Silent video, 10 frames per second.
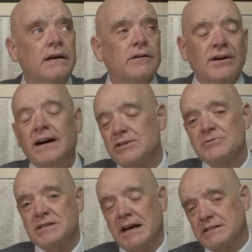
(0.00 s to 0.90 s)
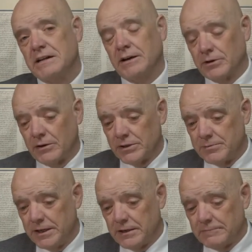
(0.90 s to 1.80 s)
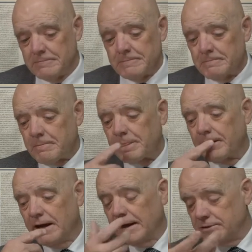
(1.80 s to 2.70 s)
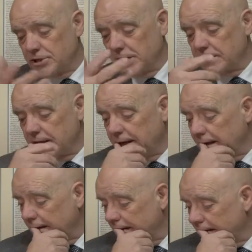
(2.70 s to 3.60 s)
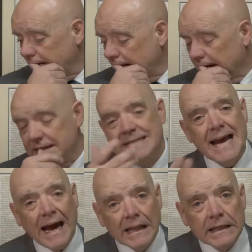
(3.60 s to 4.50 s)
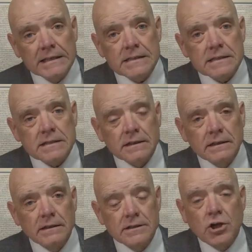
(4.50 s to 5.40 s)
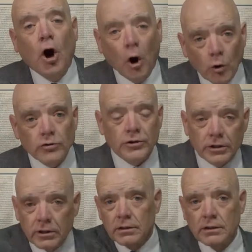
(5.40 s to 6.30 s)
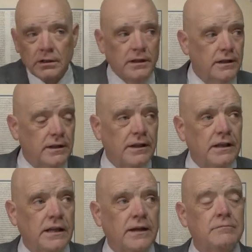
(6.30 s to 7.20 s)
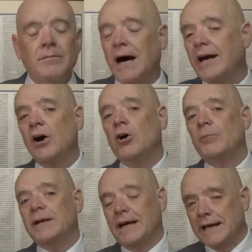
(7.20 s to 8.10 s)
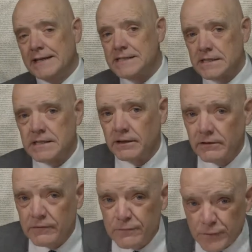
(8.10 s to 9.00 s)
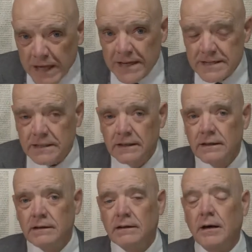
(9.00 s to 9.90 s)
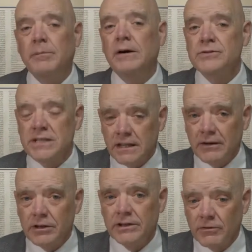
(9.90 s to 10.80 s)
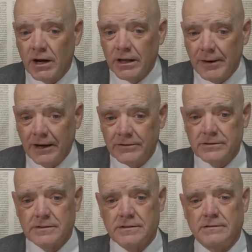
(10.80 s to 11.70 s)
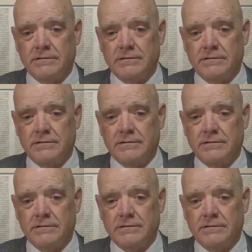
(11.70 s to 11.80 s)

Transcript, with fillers: well, actually, it was last night when I went to bed. I checked, and uh, Dallas is colder than my home at 8,600 feet above sea level in the Rocky Mountains.